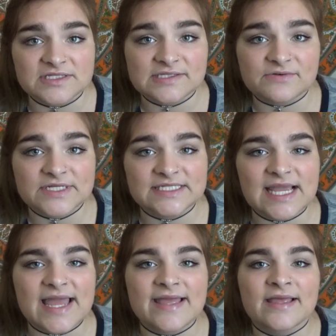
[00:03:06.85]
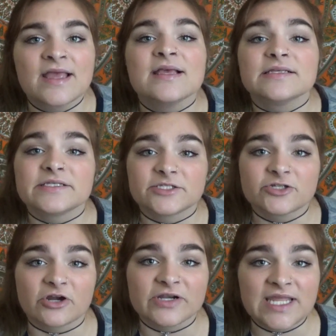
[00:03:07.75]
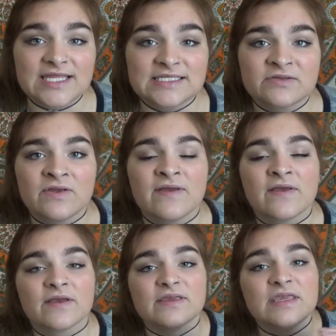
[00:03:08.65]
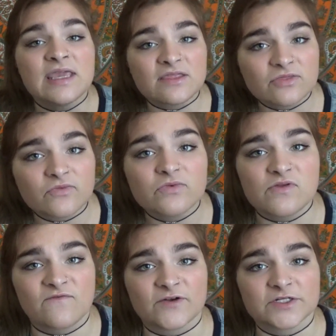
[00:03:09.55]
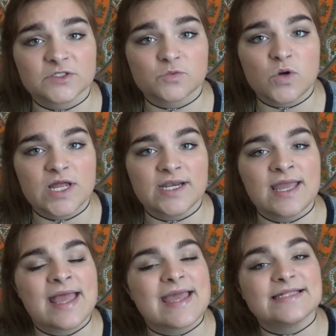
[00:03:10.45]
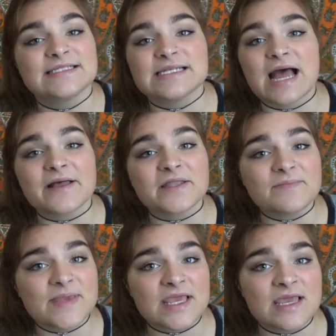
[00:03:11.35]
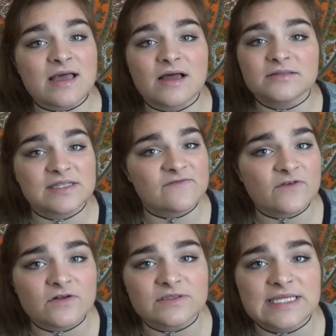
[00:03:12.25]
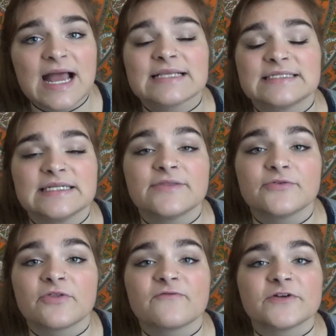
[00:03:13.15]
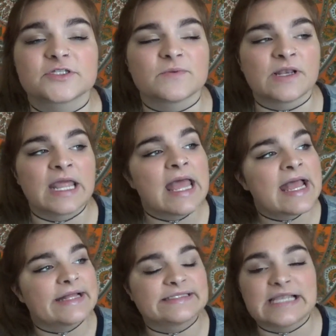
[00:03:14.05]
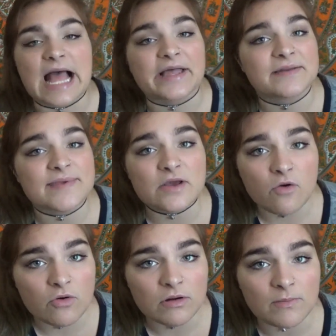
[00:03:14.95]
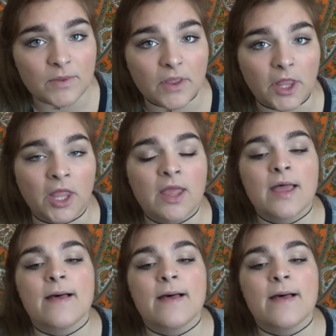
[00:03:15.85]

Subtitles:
series yet, start it. Get through the first one. It's not going to be a difficult task to get through the first one. It's not going to be horrible,